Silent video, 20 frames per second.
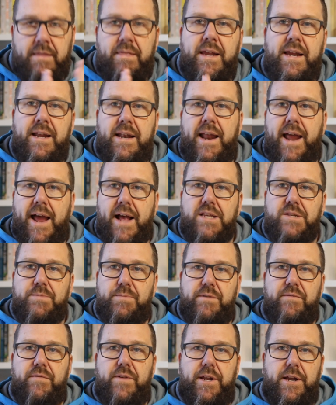the
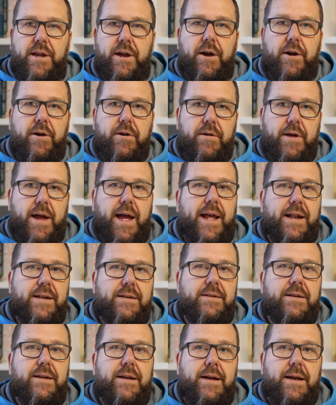announcement video,
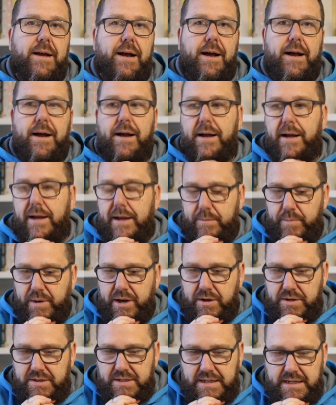and
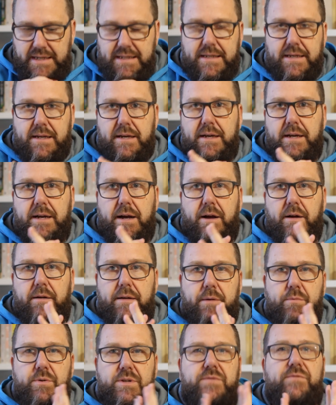because it is
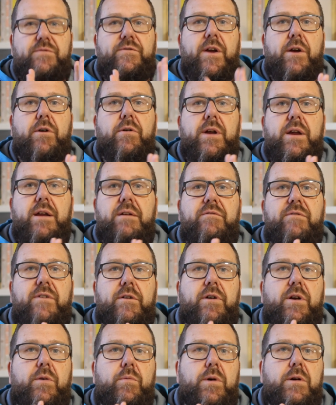it was very,
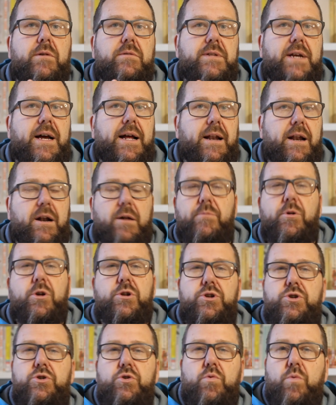very well done. And I'm
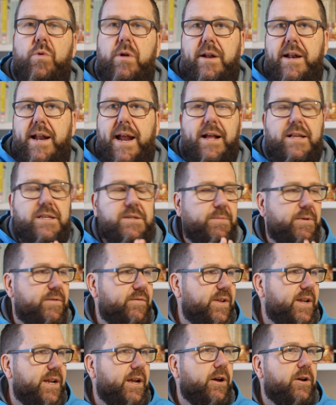not sure what announcement
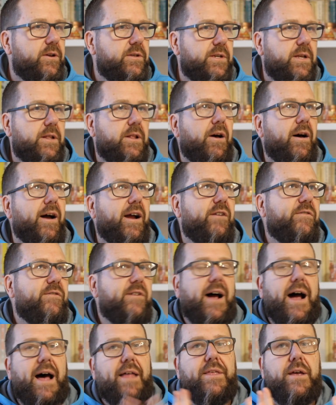videos are like
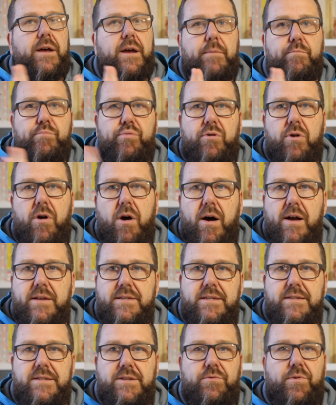for other
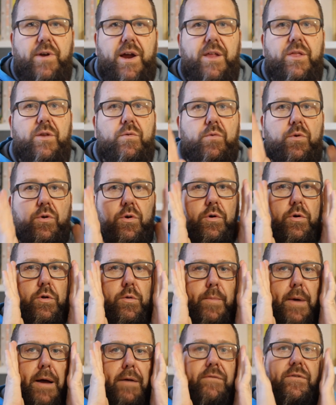prizes around the
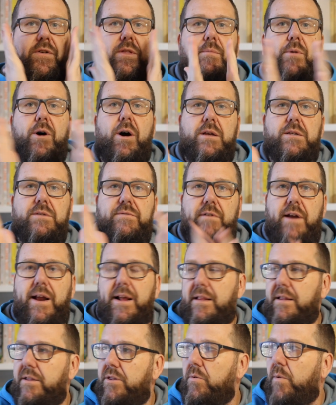world, but for the Miles
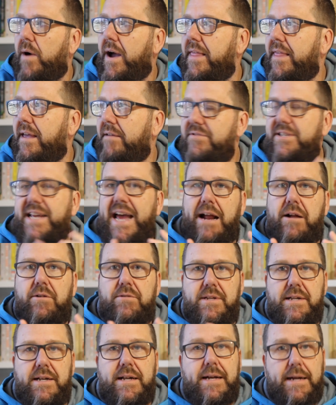Franklin, the way they've
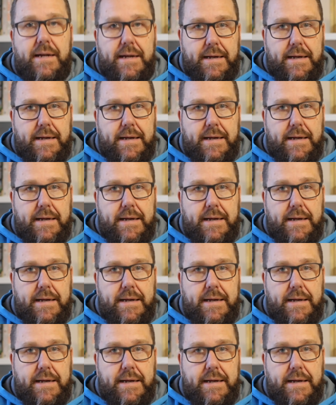tackled it